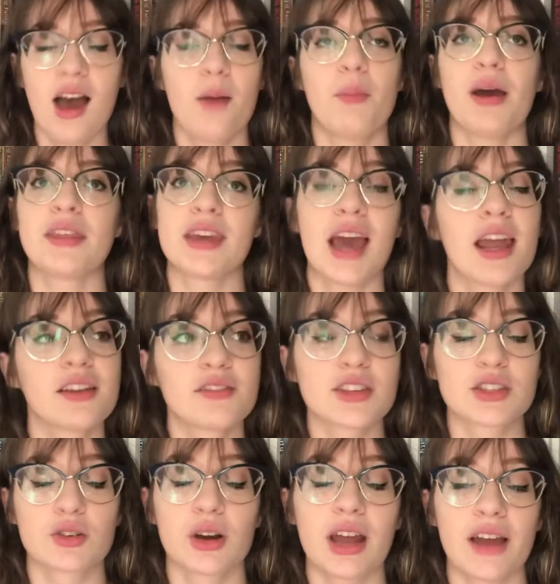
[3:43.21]
By the end of the
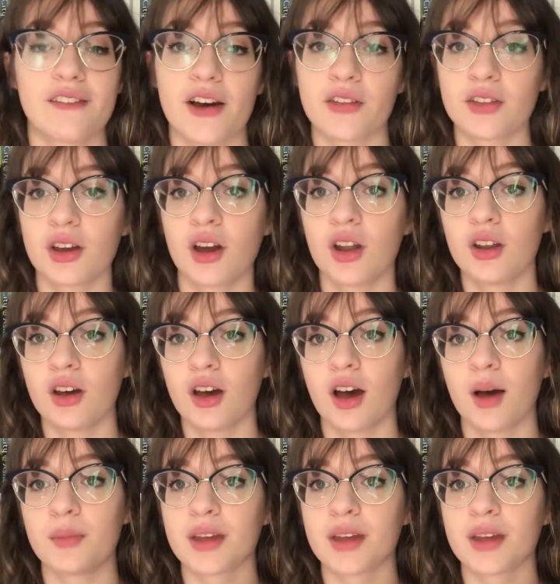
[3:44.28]
story, I found the um,